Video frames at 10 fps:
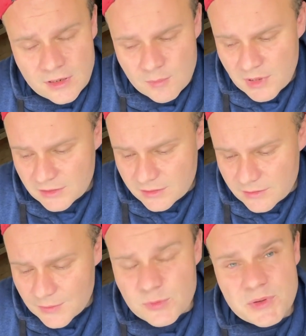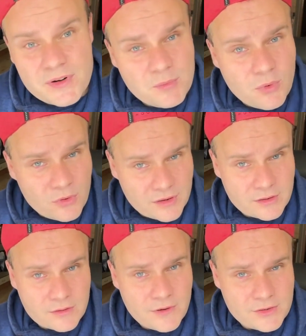But that would be very boring
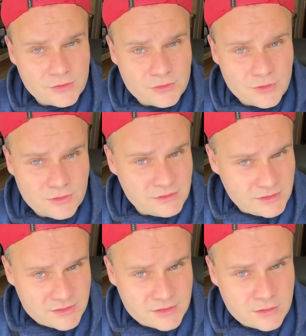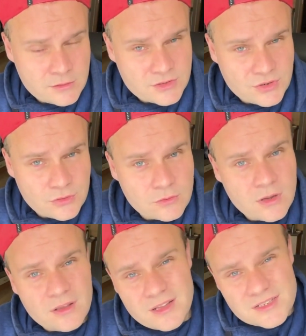if I told you all of this. So
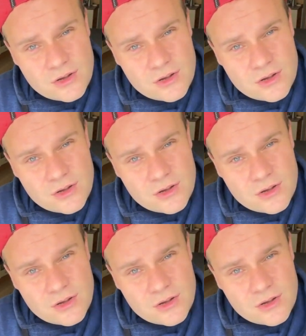let's